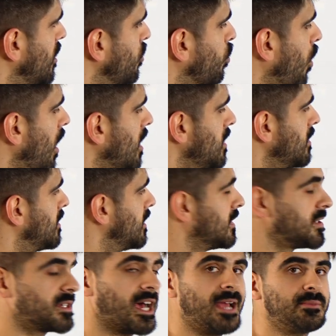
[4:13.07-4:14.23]
1
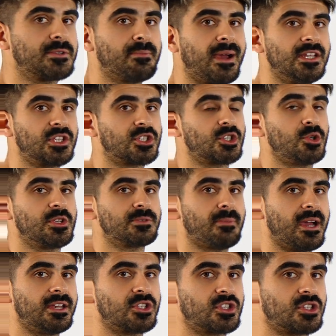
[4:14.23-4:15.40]
times minus 2 is
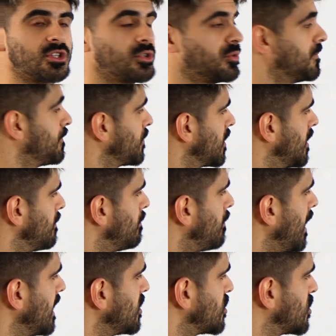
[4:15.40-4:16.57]
minus 2.
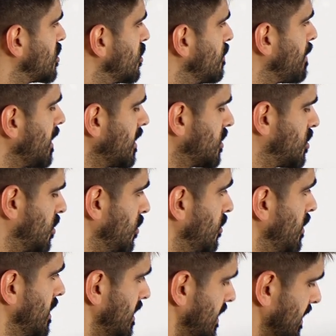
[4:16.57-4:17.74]
Minus 2 plus 2,
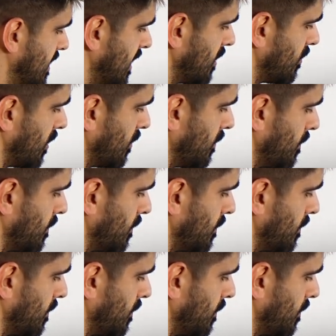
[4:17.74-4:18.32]
0.